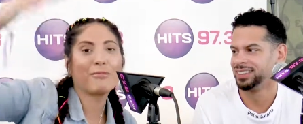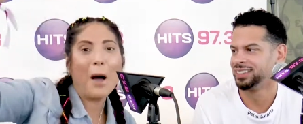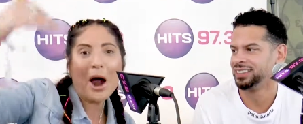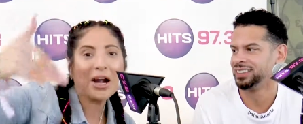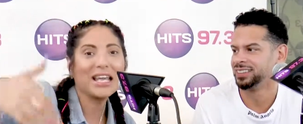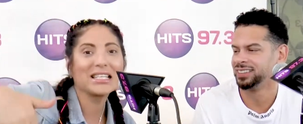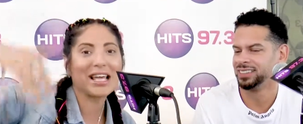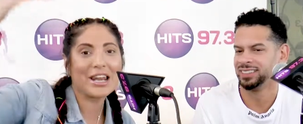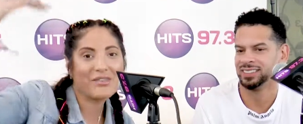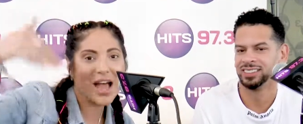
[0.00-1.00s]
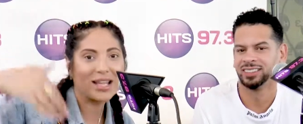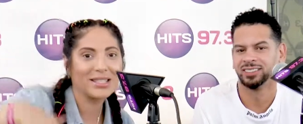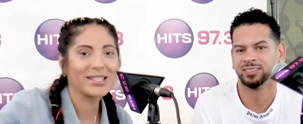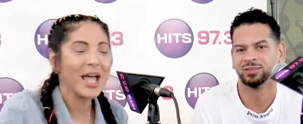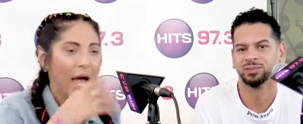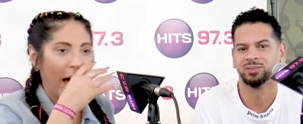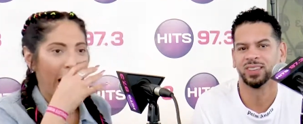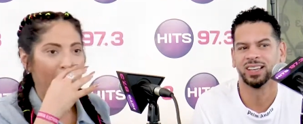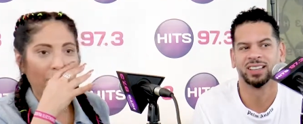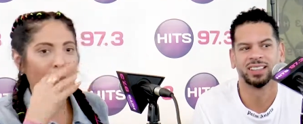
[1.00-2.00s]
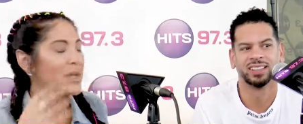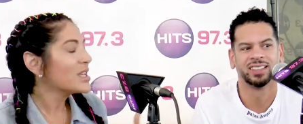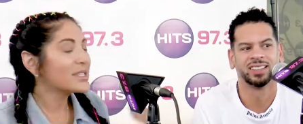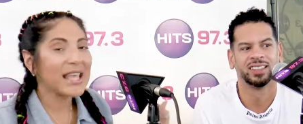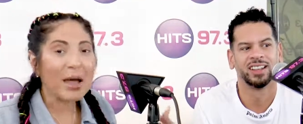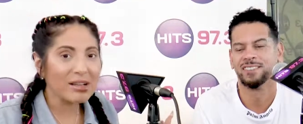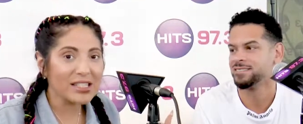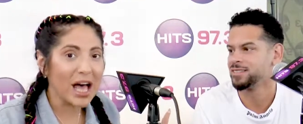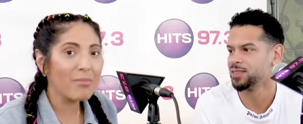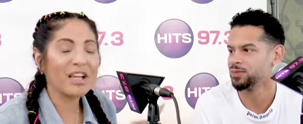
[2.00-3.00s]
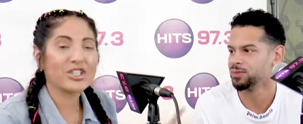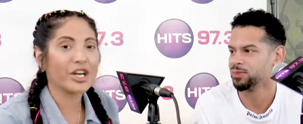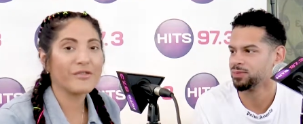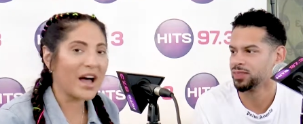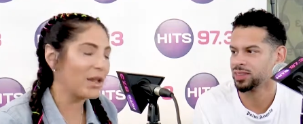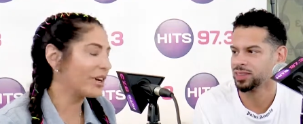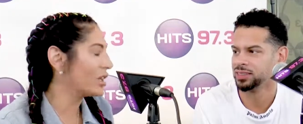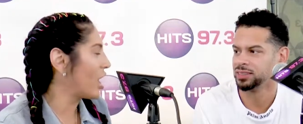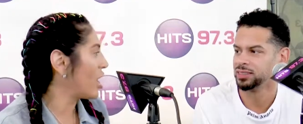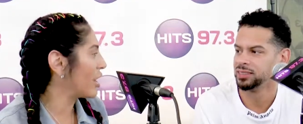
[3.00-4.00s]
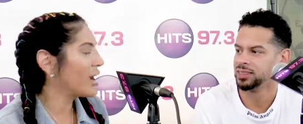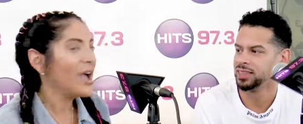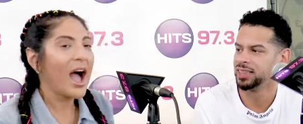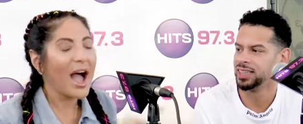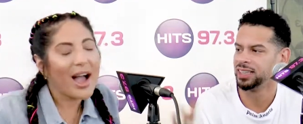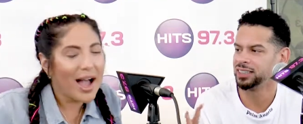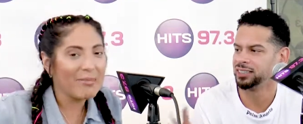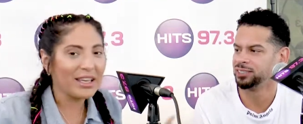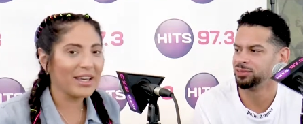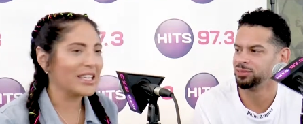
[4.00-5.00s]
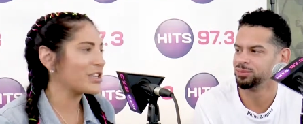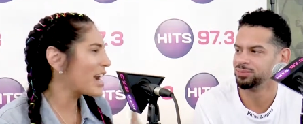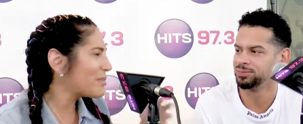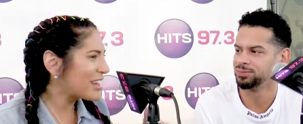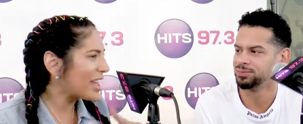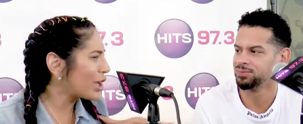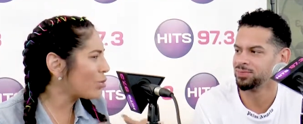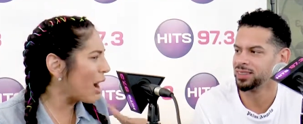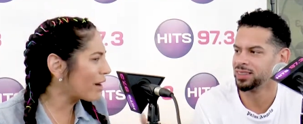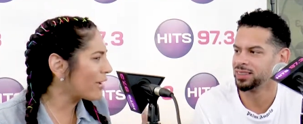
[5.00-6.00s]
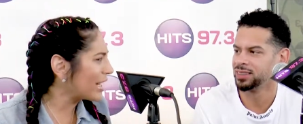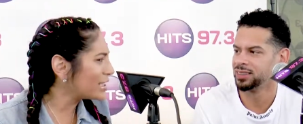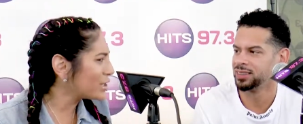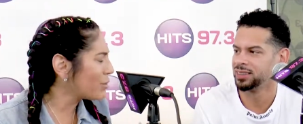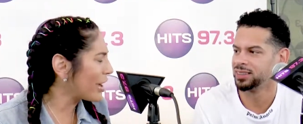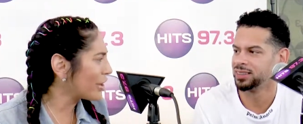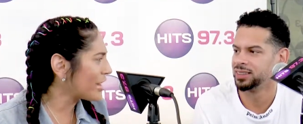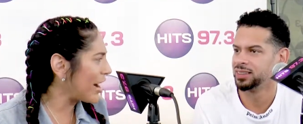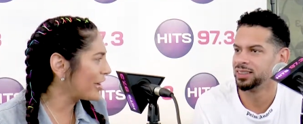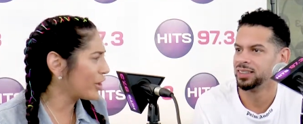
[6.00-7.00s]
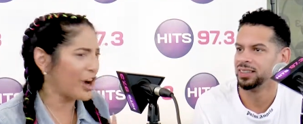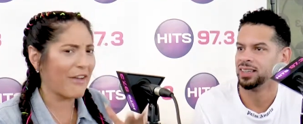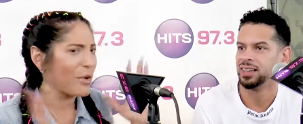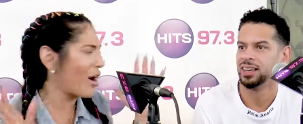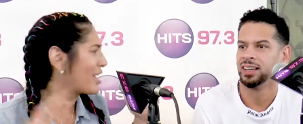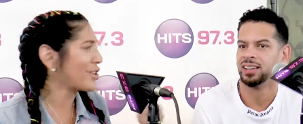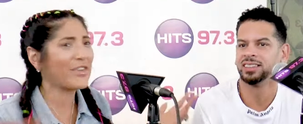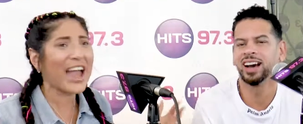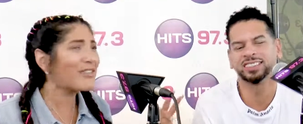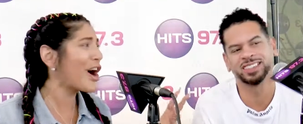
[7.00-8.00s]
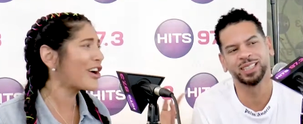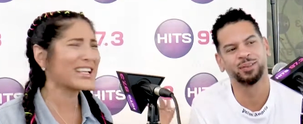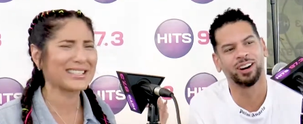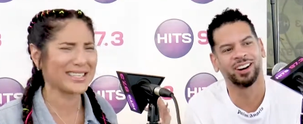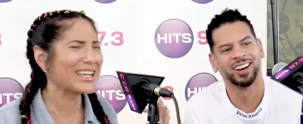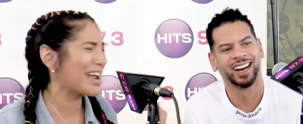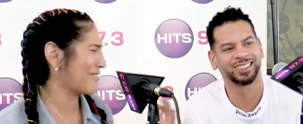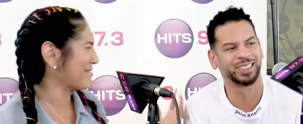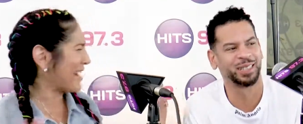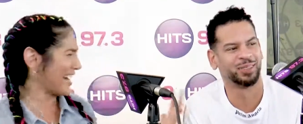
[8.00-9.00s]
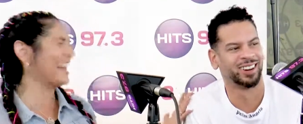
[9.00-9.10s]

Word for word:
Speaker 1: of parties and events. Um, say what's up. Make sure you're following along. I mean, is there anybody that you want to run into while you're down here, or have you already? You no, I've seen them all. Seen I've seen them